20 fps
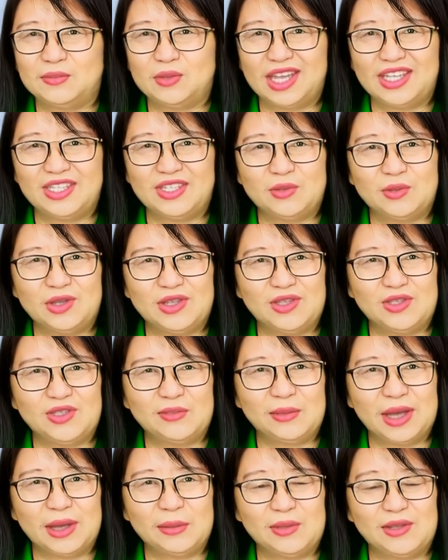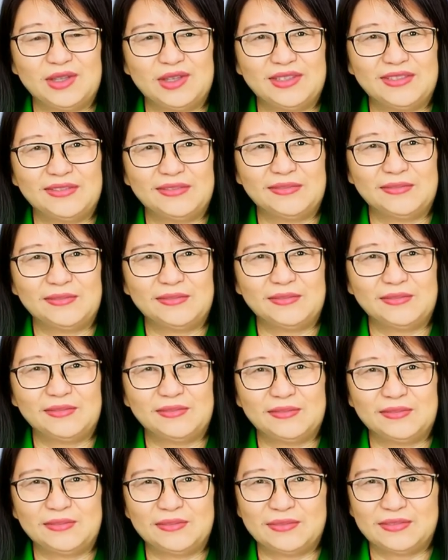Write to a newspaper.
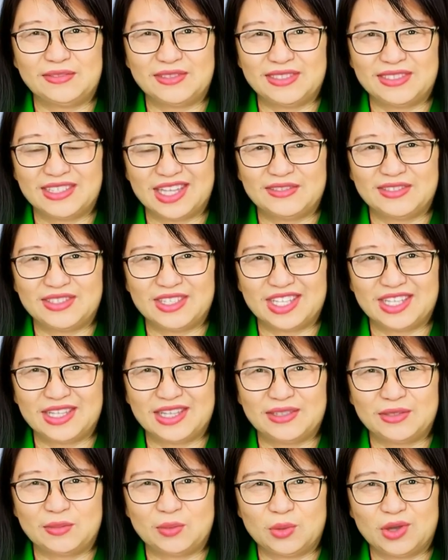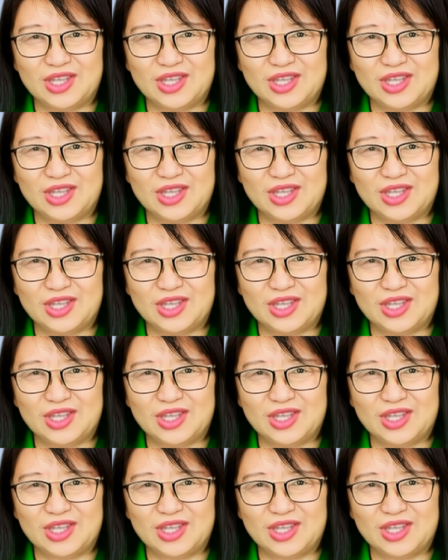70.